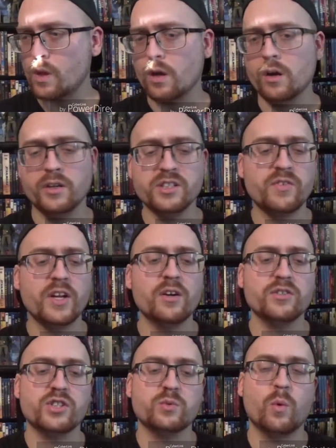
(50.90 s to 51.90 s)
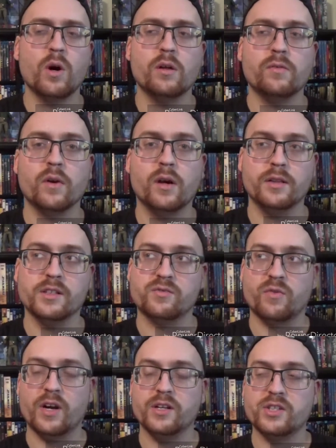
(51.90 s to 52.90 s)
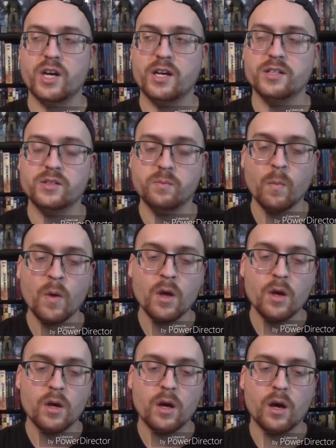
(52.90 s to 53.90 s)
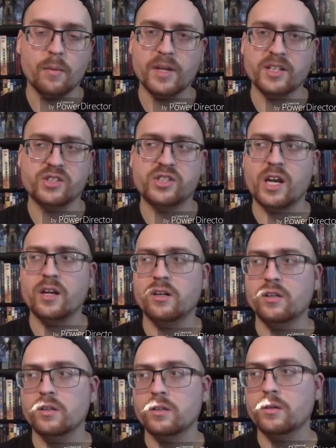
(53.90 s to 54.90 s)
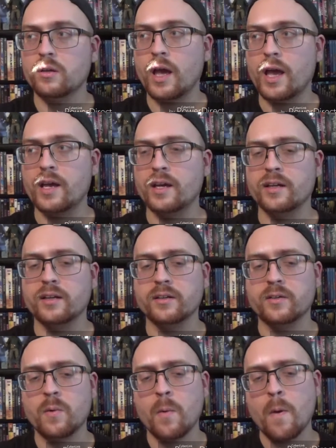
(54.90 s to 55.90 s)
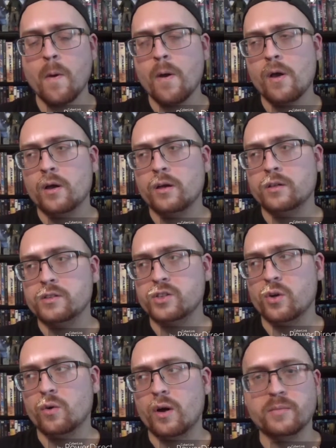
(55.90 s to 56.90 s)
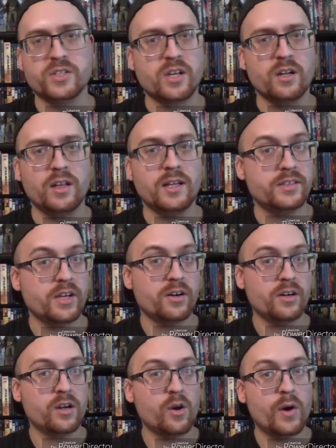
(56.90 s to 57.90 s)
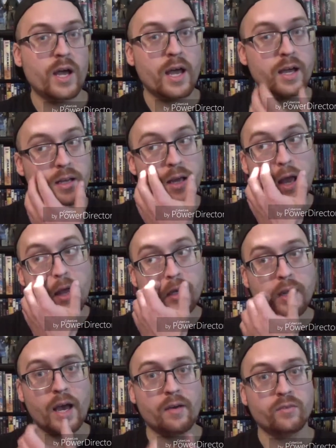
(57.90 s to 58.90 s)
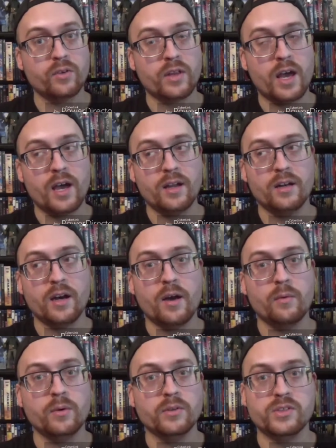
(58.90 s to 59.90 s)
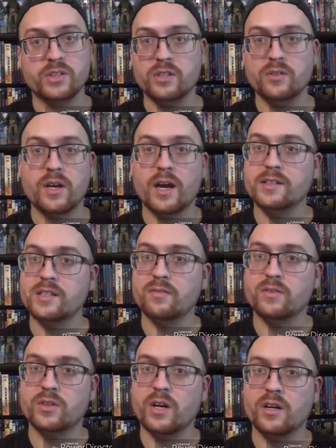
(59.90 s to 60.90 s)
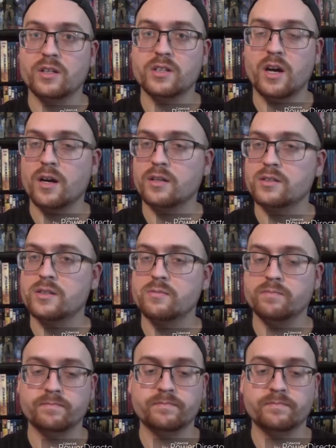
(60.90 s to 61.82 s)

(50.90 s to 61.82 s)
or his videos as well on this franchise, um, and his channel. And so I'm just gonna let Derek go ahead, and after that I will see you guys after Derek talks.